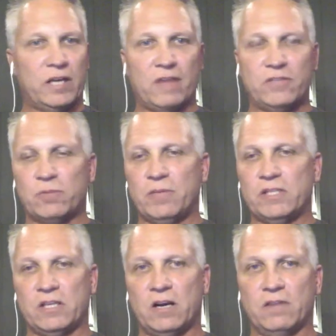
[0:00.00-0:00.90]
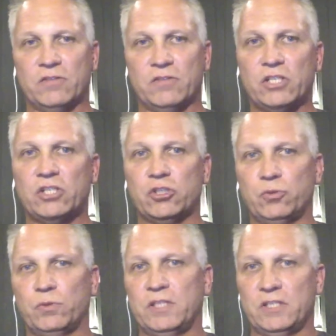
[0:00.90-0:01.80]
these amazing conversations
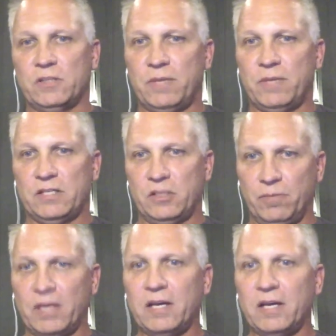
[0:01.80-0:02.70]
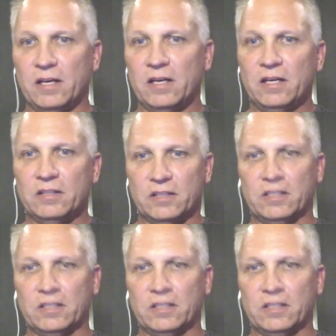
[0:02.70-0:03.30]
with these amazing men that they